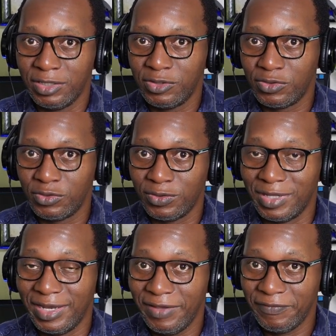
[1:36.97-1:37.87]
to the
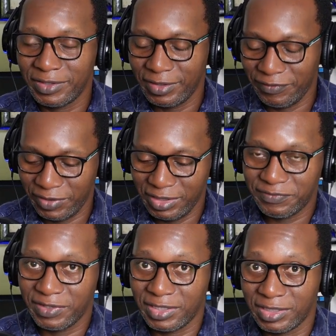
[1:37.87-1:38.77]
left, if each
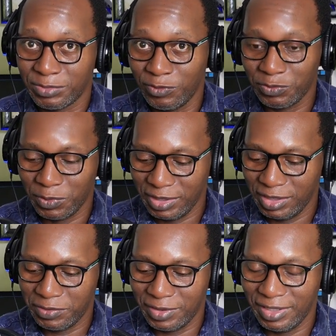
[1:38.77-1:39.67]
finger just moves one key
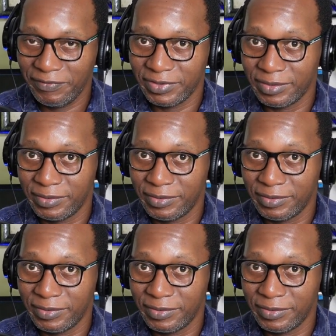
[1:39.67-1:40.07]
to the left,